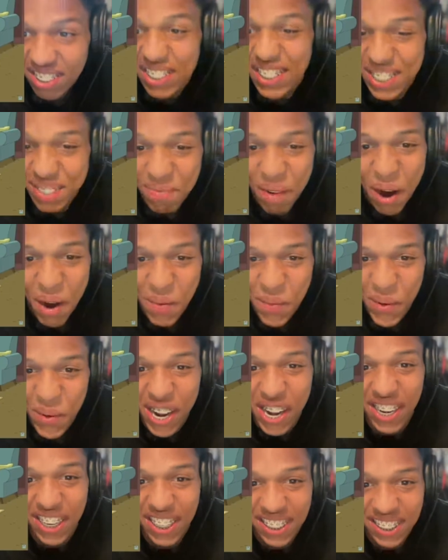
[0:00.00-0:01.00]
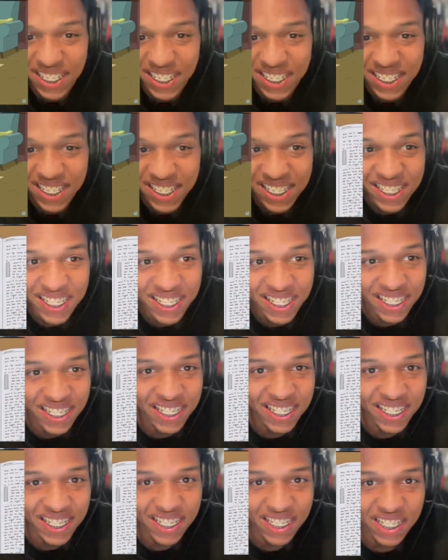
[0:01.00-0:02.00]
Smart mon.
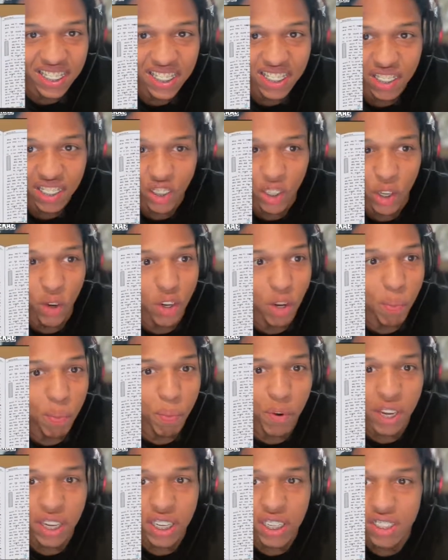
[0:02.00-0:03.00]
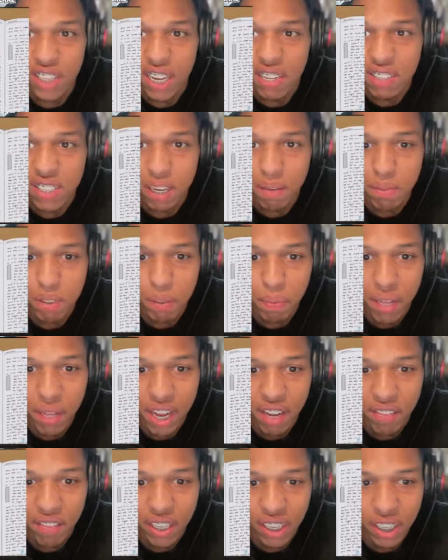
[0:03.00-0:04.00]
Local boy gets lifetime
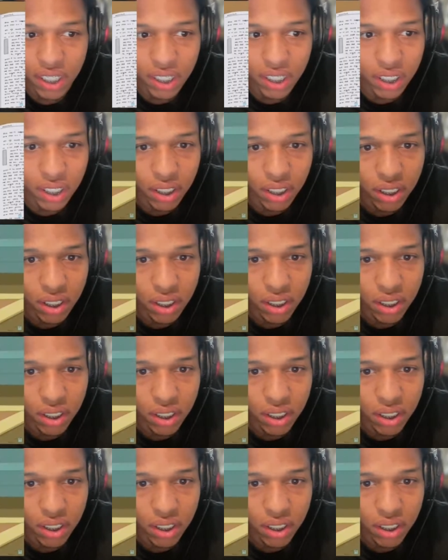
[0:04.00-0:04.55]
supply of candy.